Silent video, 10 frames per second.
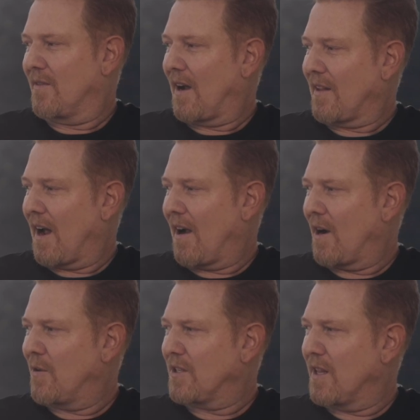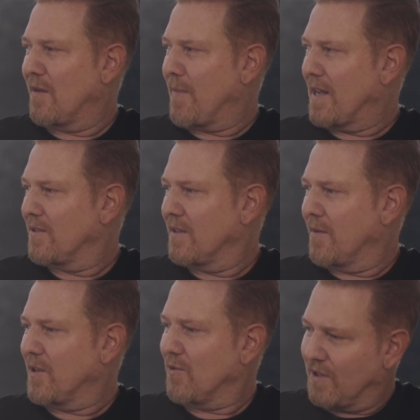I don't want to say the best in
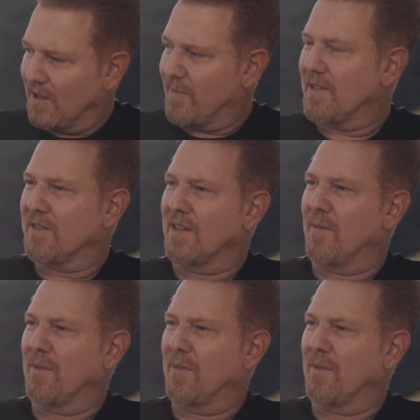them, but you see the best in them,